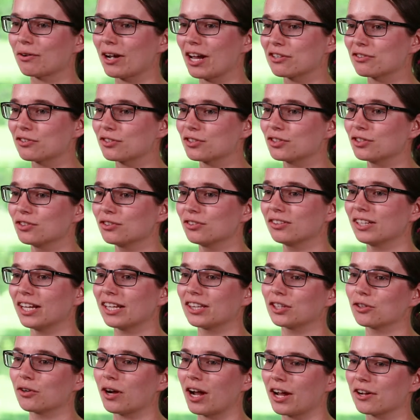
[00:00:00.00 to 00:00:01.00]
graduate student
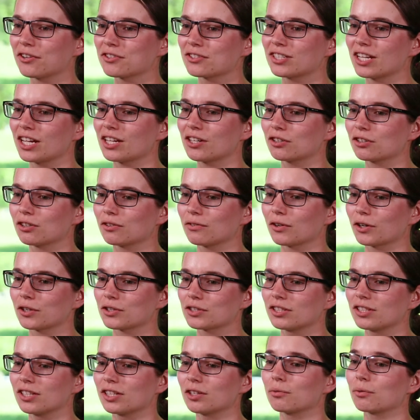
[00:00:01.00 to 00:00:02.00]
at The Ohio State
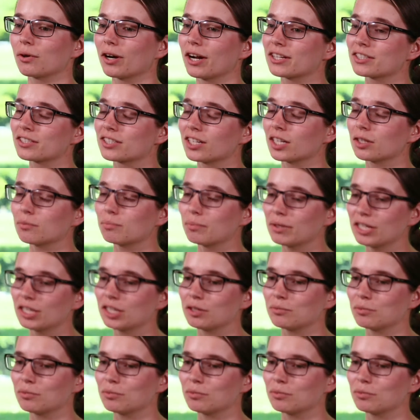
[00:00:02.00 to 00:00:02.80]
University where I study bee